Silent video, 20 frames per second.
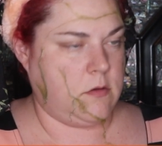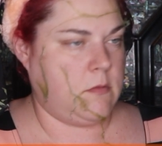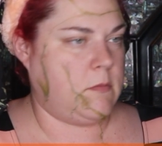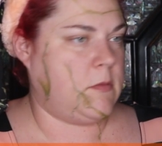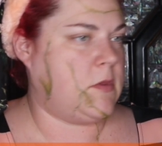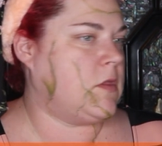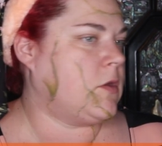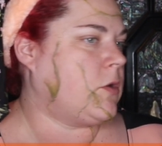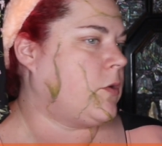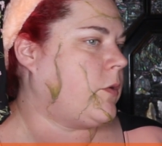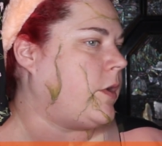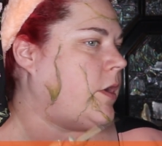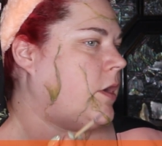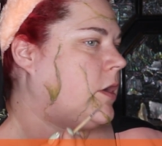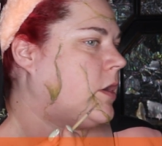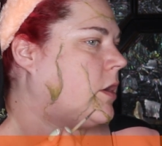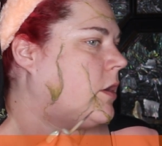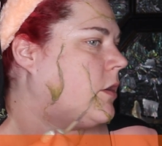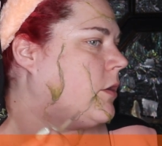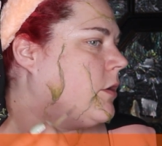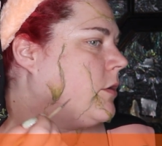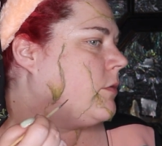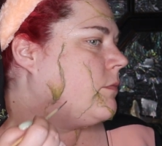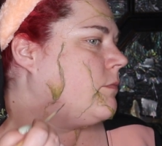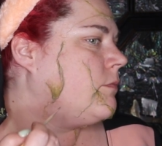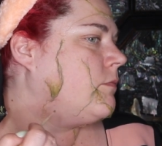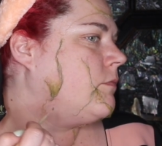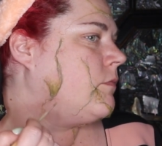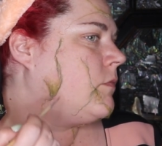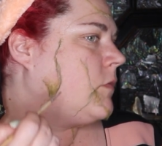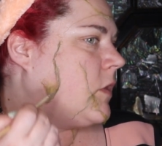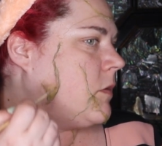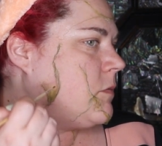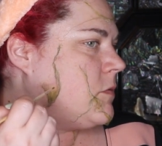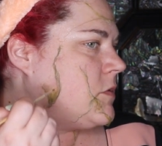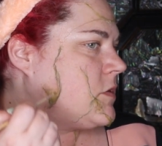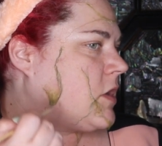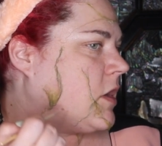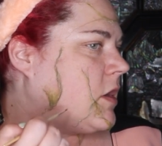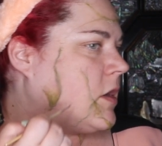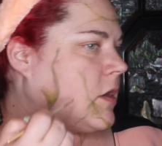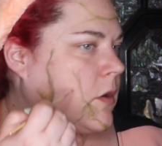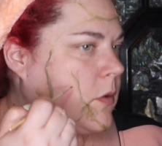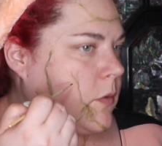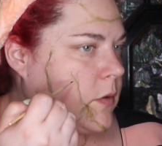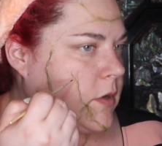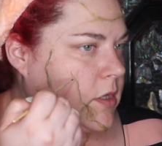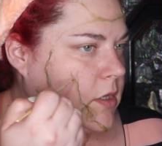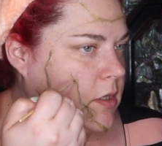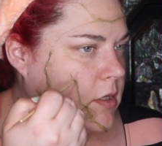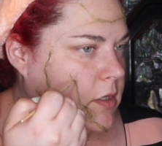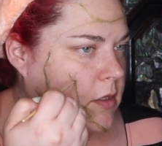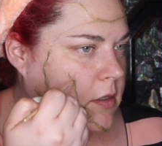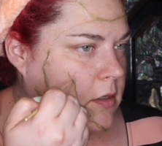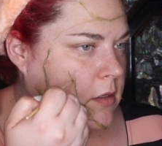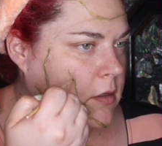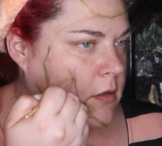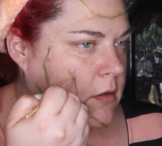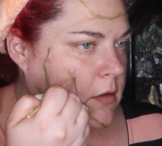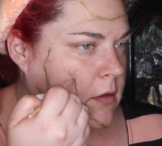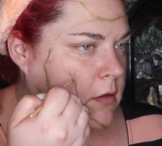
I'm in the green color. I'm just kind of going in and